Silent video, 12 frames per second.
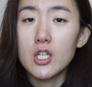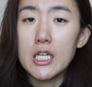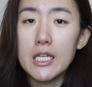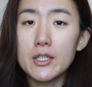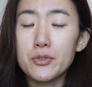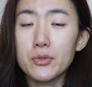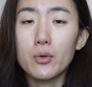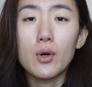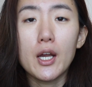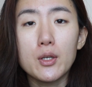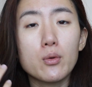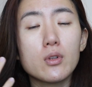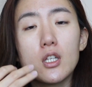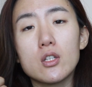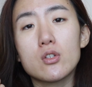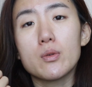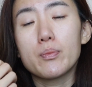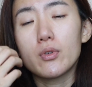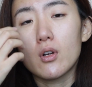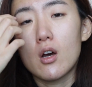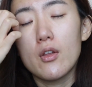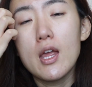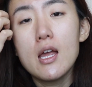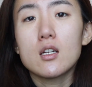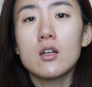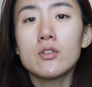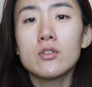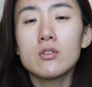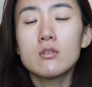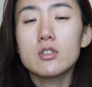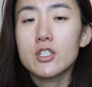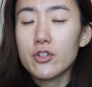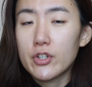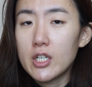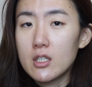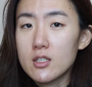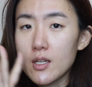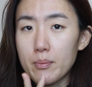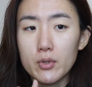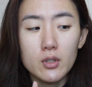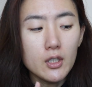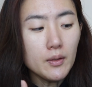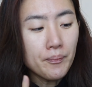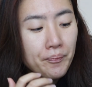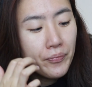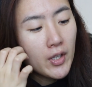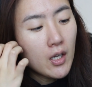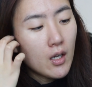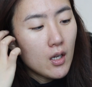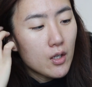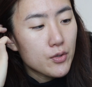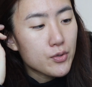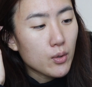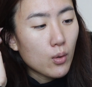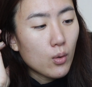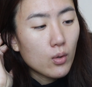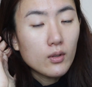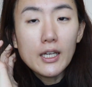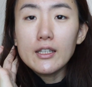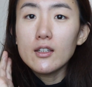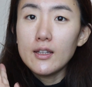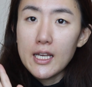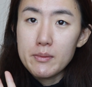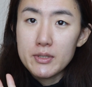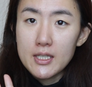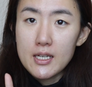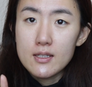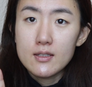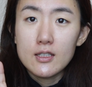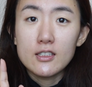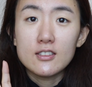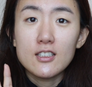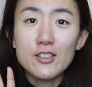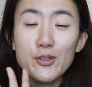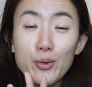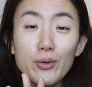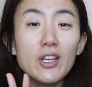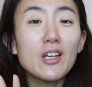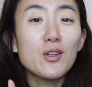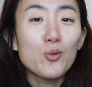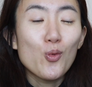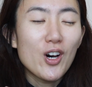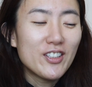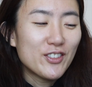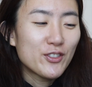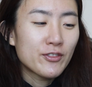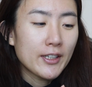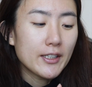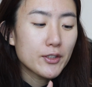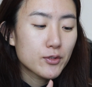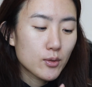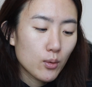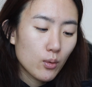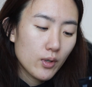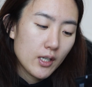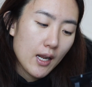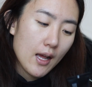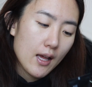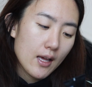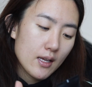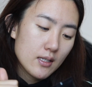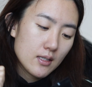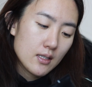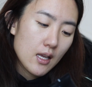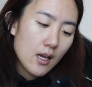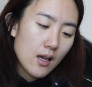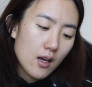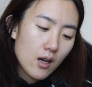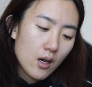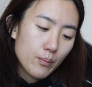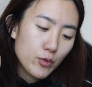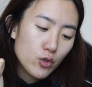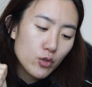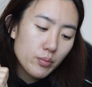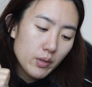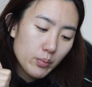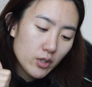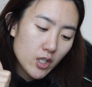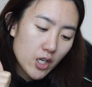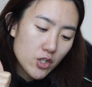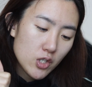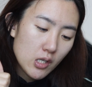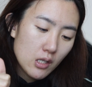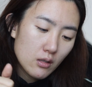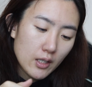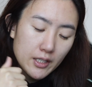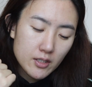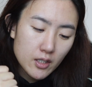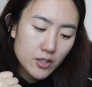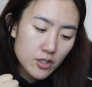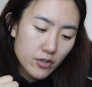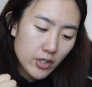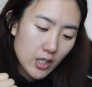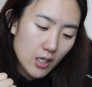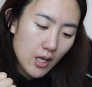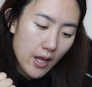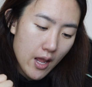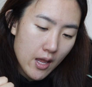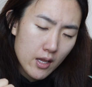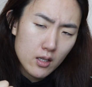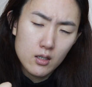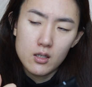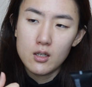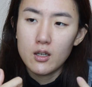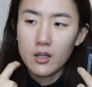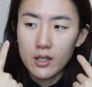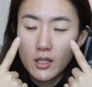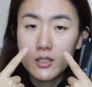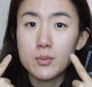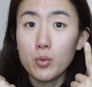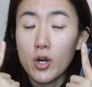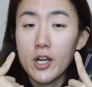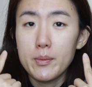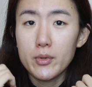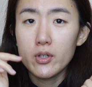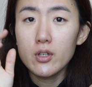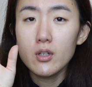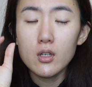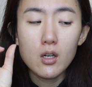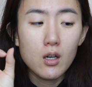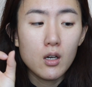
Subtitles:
in it, so I don't need to put on sunscreen separately. So like the name says, it says 3-in-1, right? So it has UV protection like sunscreen and I guess primer